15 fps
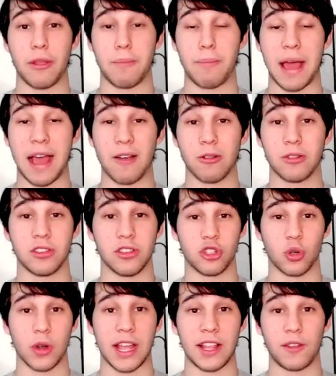the power to
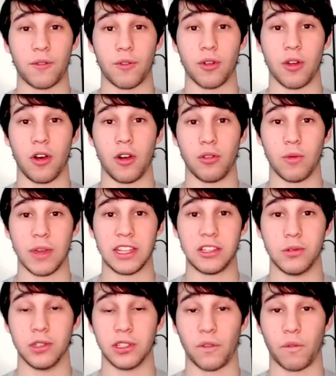transfer all the way
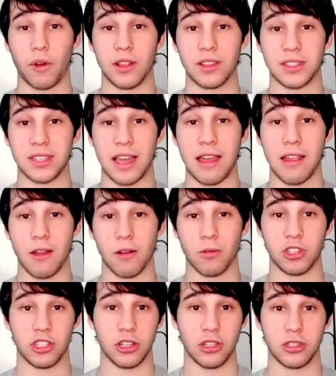to his front tire, which in